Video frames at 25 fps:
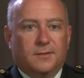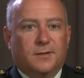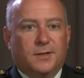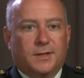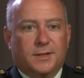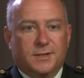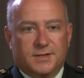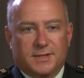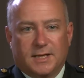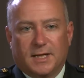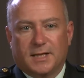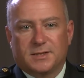
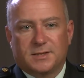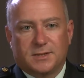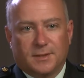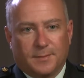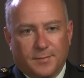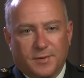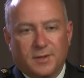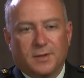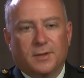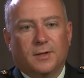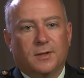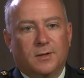Is that
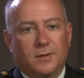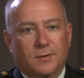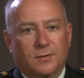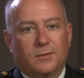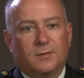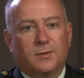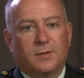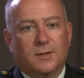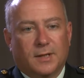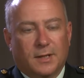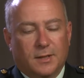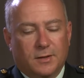something
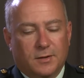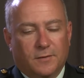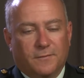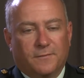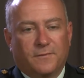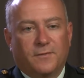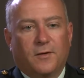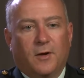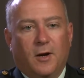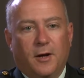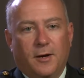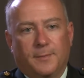that
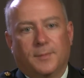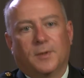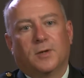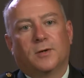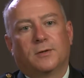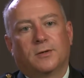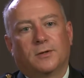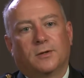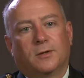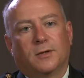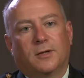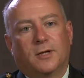you've thought
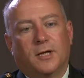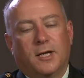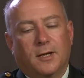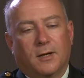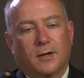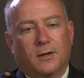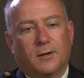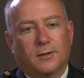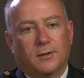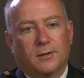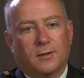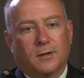about, and
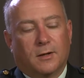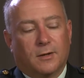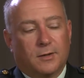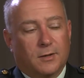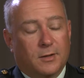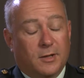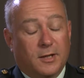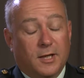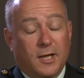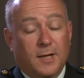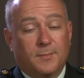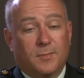are
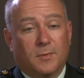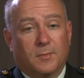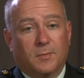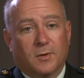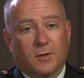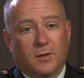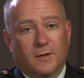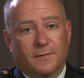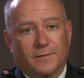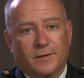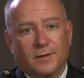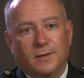you
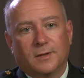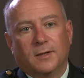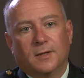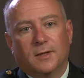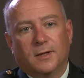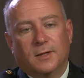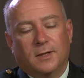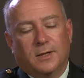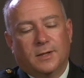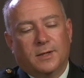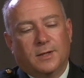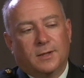capable of it?
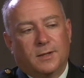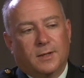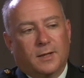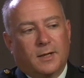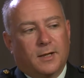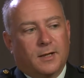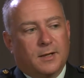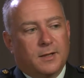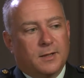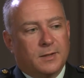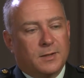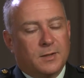
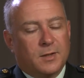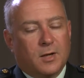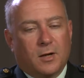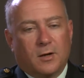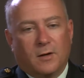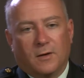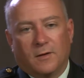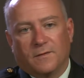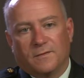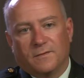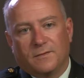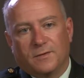Not
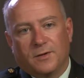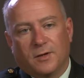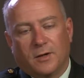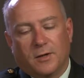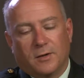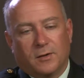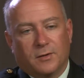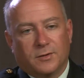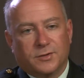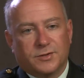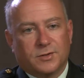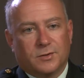
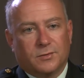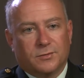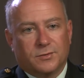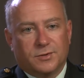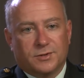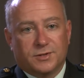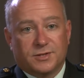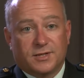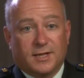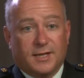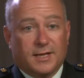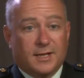all
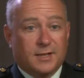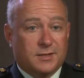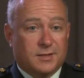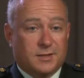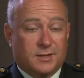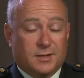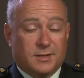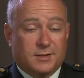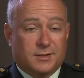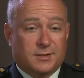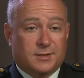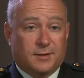soldiers can
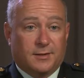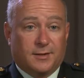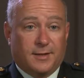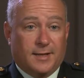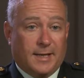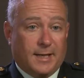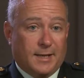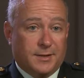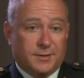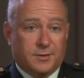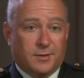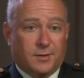
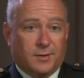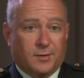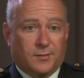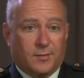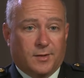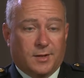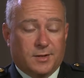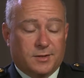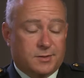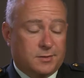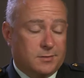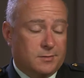necessarily answer the
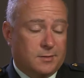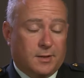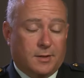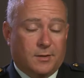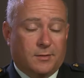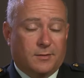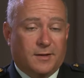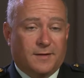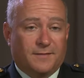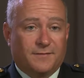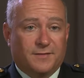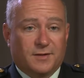question. I
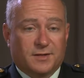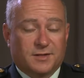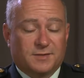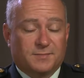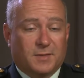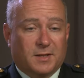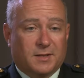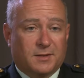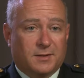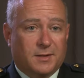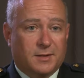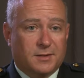don't have an
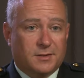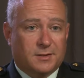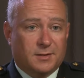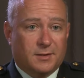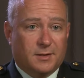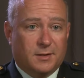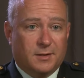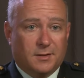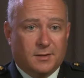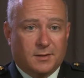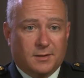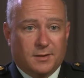expectation
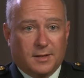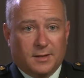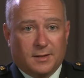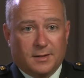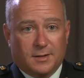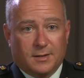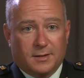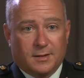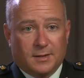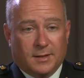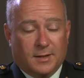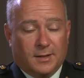that they
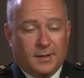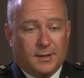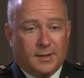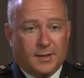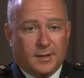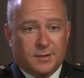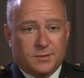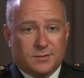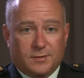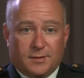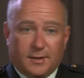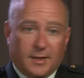can
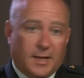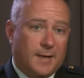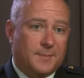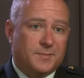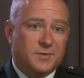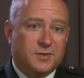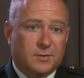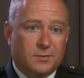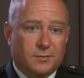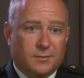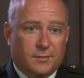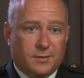answer it
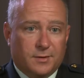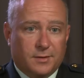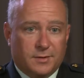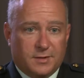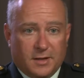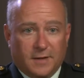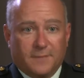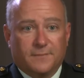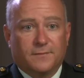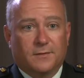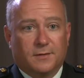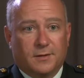absolutely,
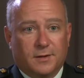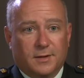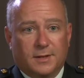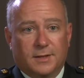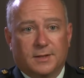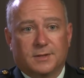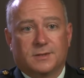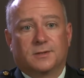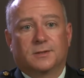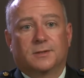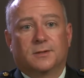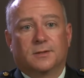definitely,
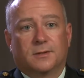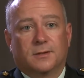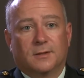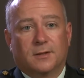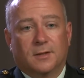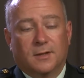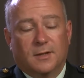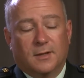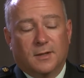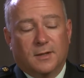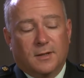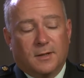yes, sir.
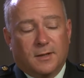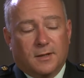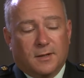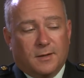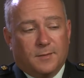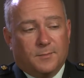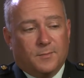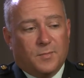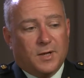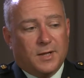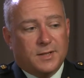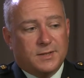
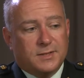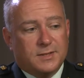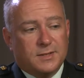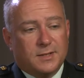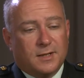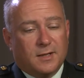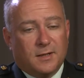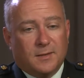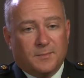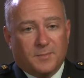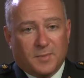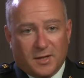But
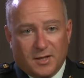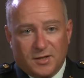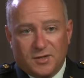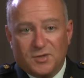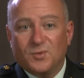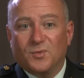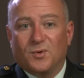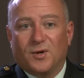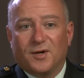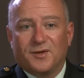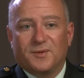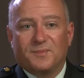I
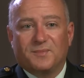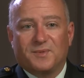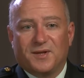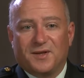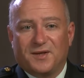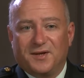do want them to